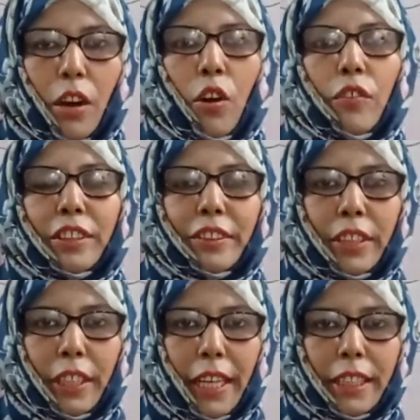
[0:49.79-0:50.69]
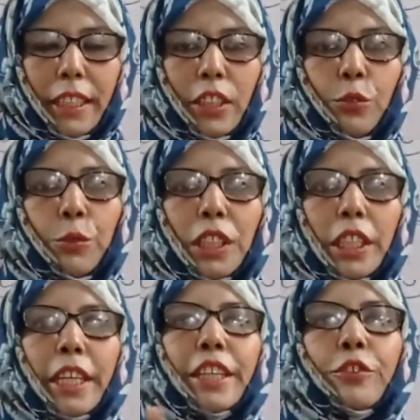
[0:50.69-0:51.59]
of the sentences which
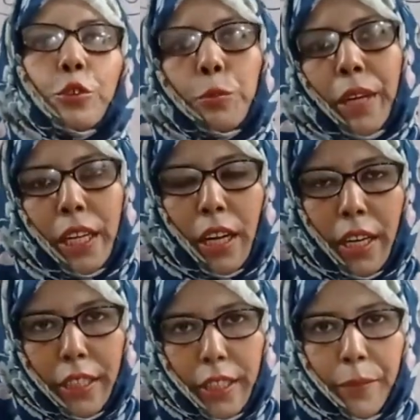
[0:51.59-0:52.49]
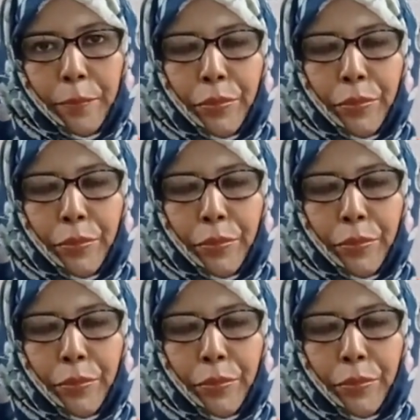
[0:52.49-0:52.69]
leads to main idea.